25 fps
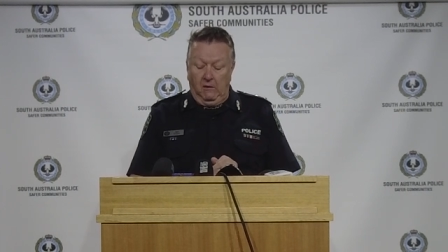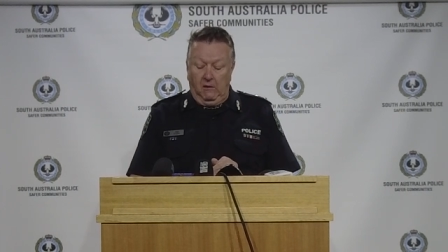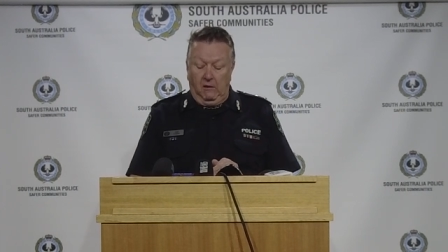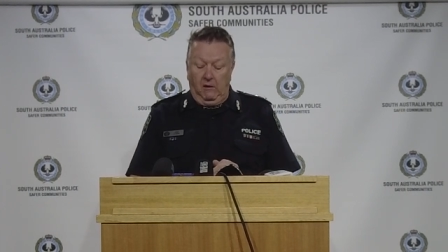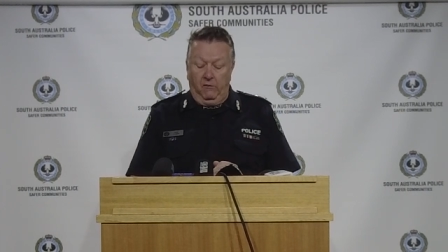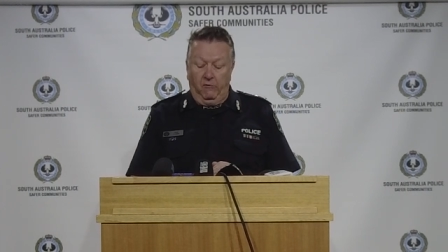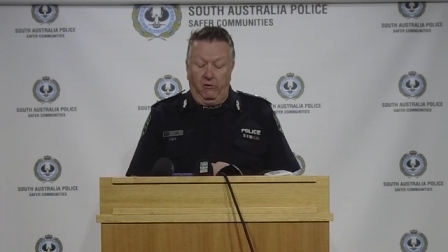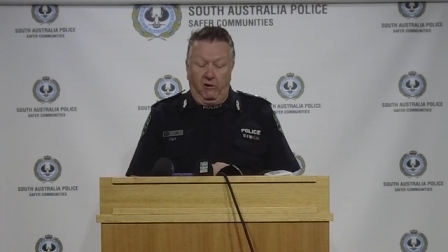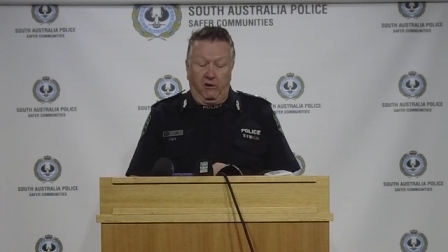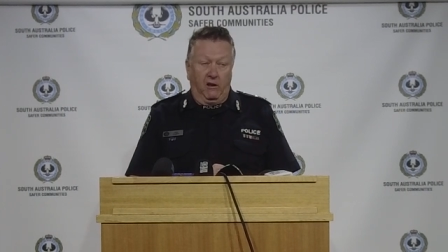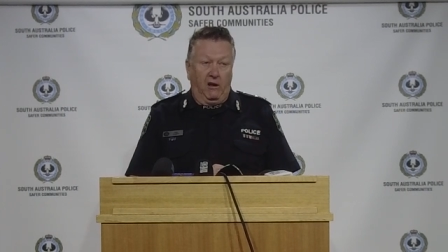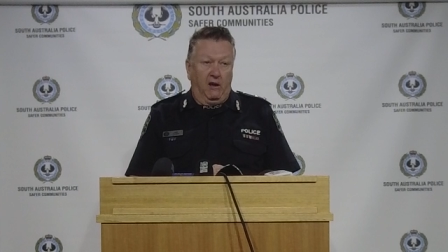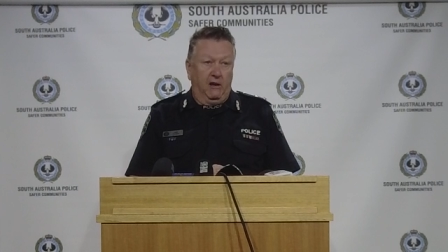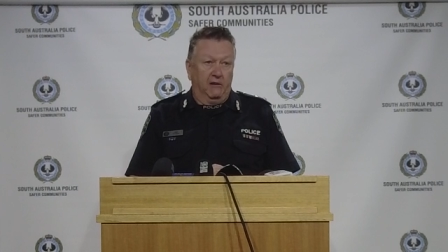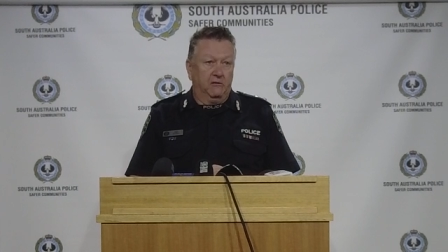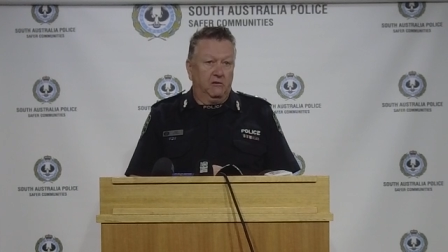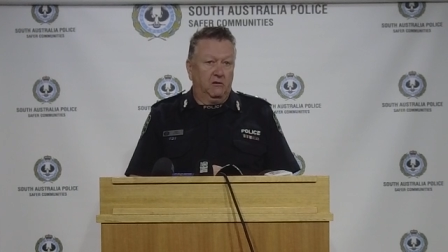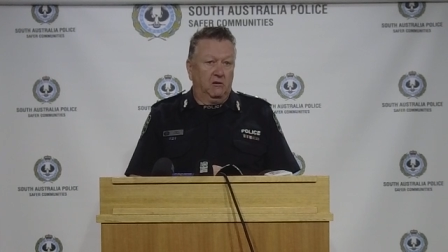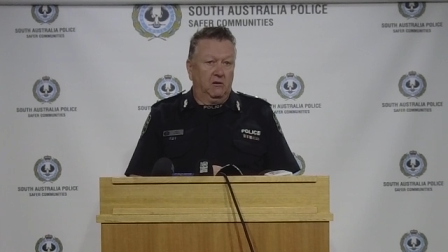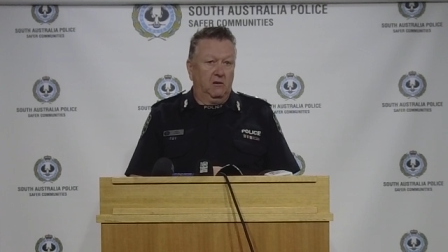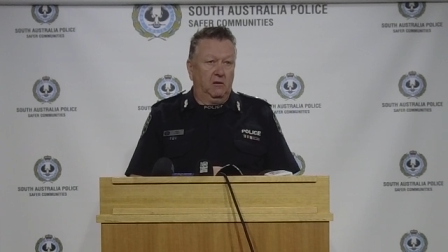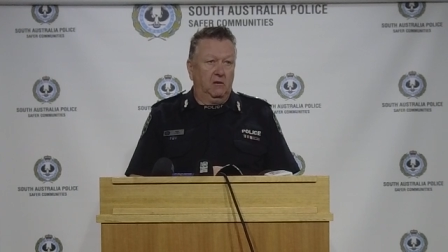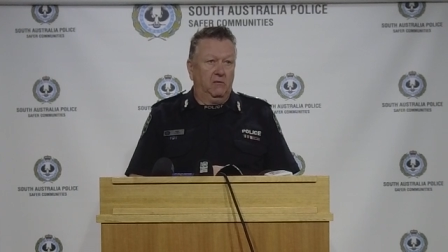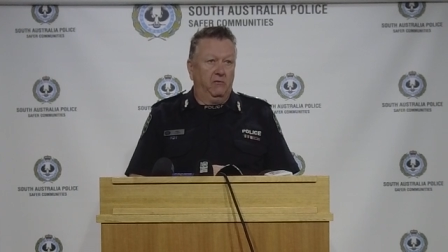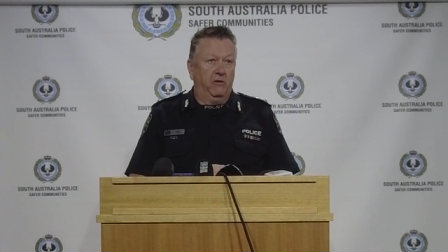in regard
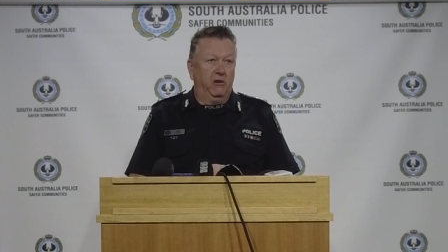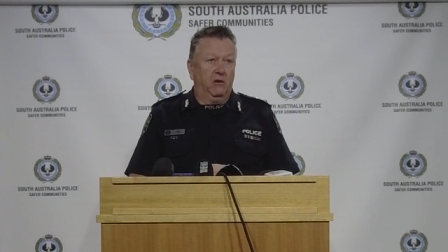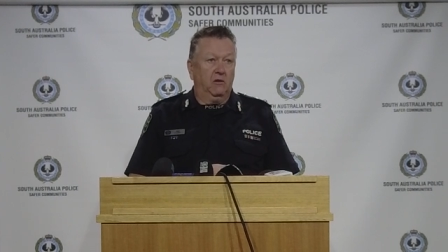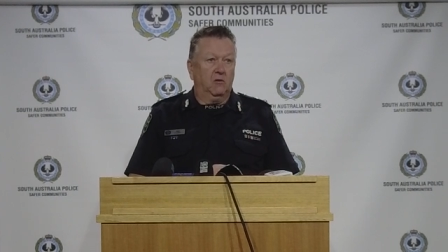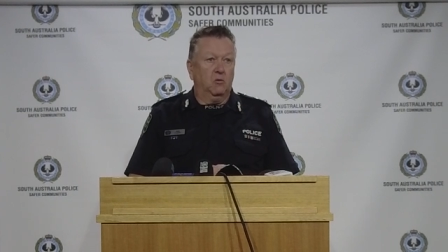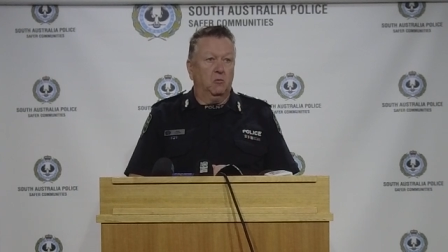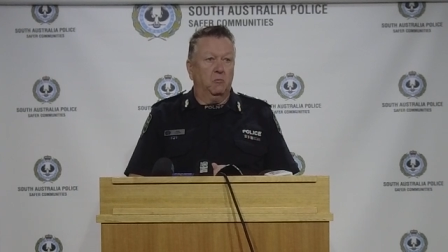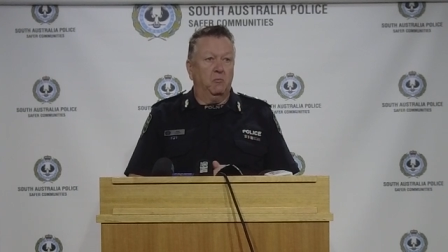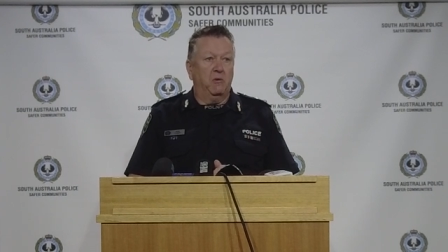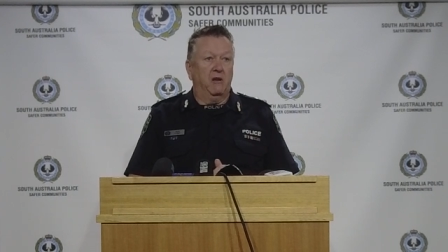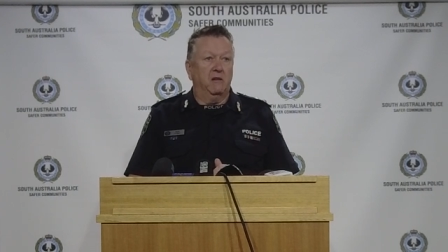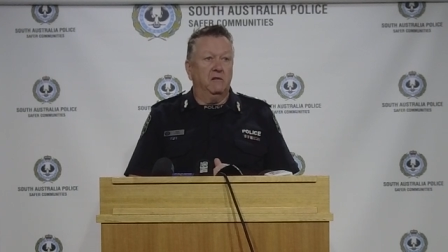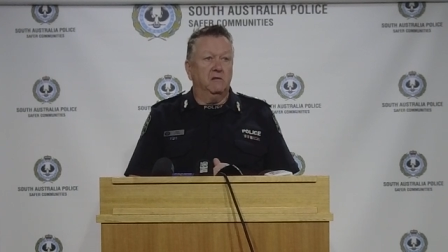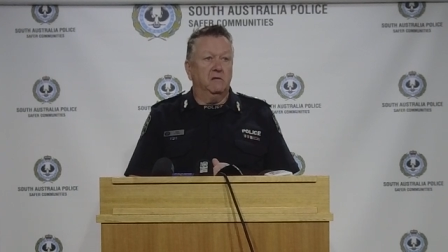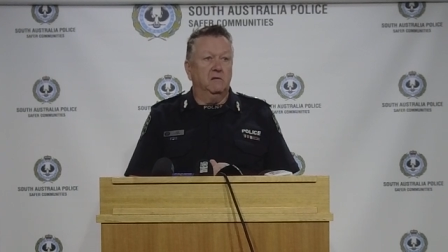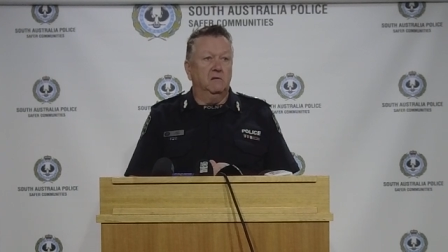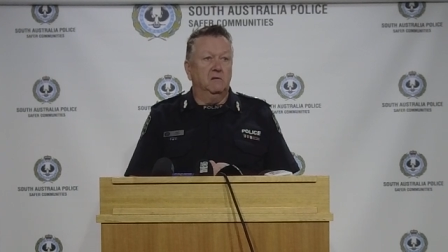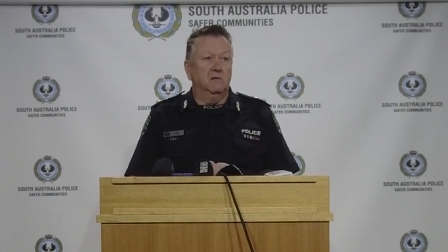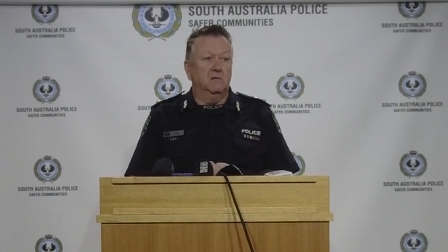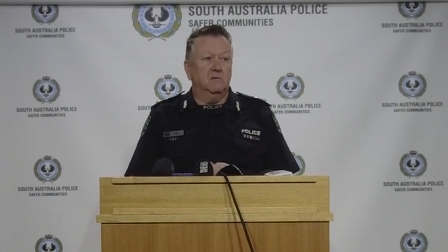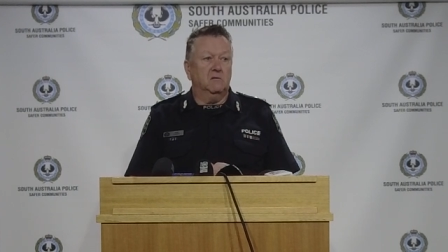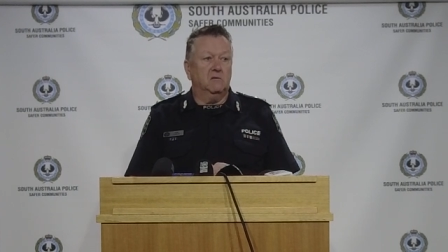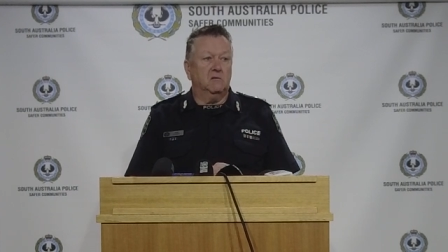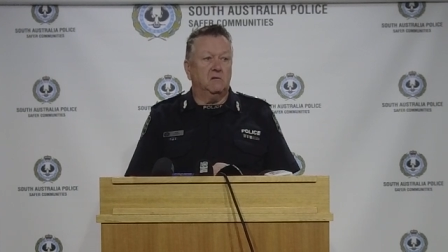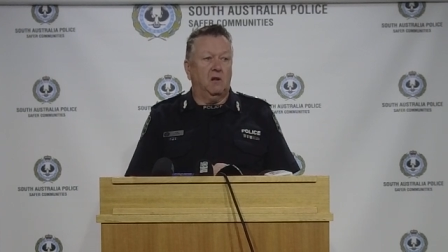to her vehicle being
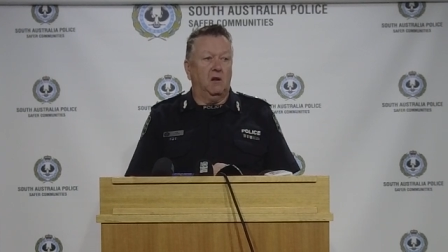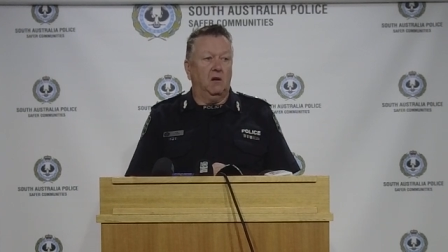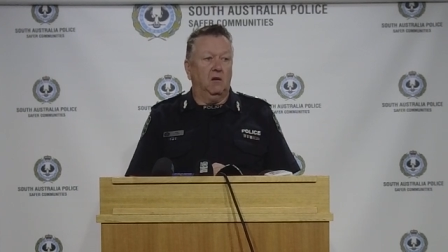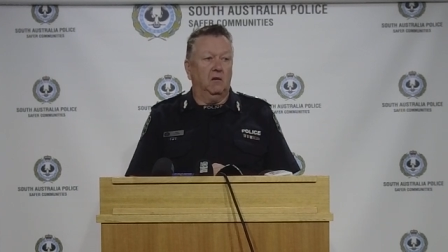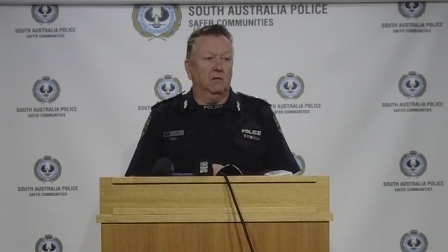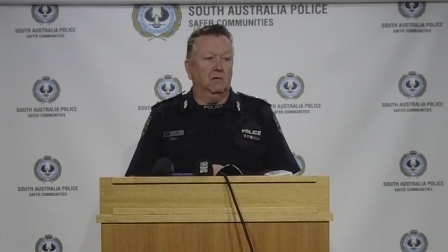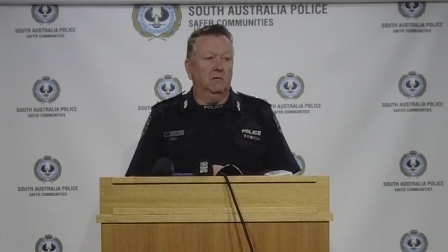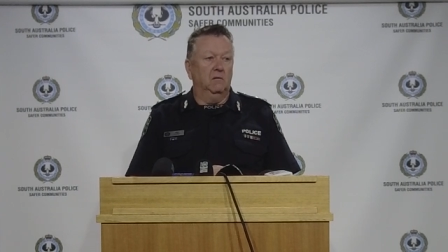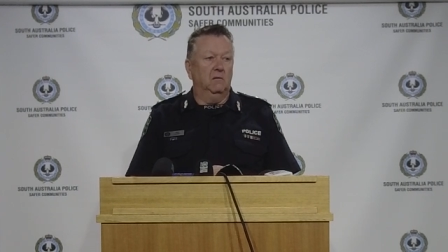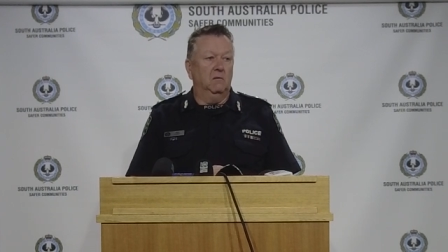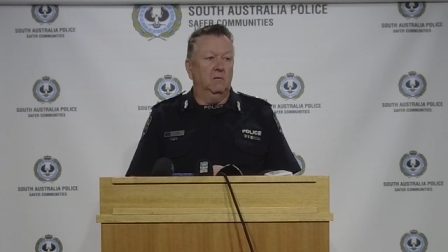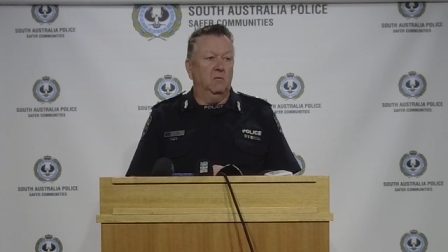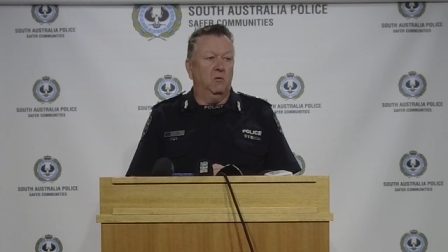stolen